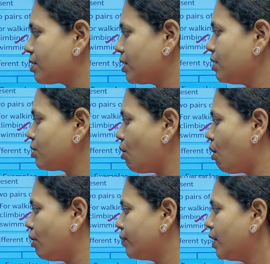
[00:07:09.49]
that is
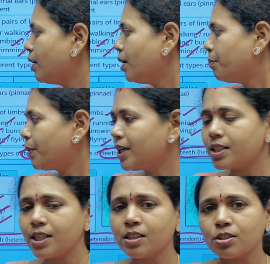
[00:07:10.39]
of
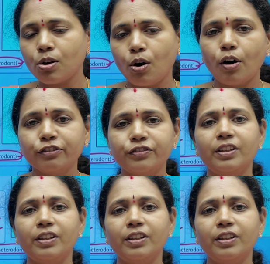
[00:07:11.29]
presence of